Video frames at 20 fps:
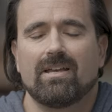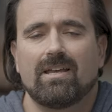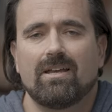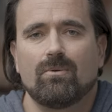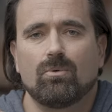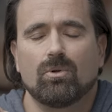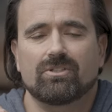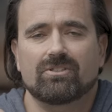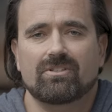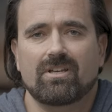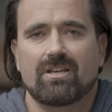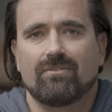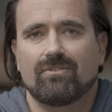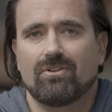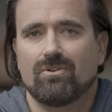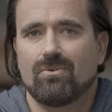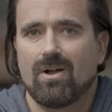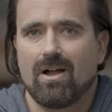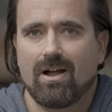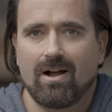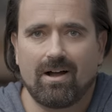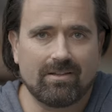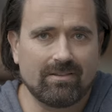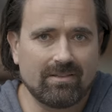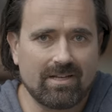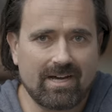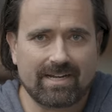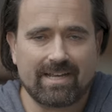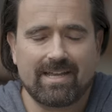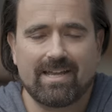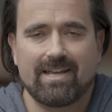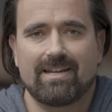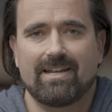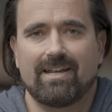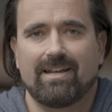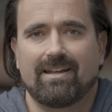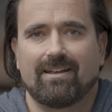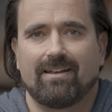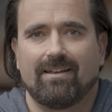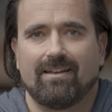It will save you a lot of
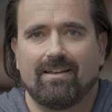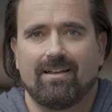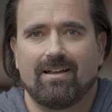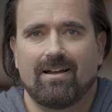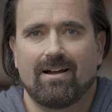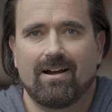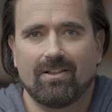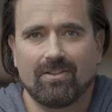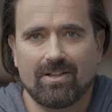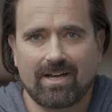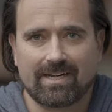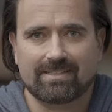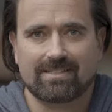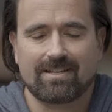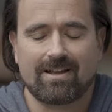headache, a lot of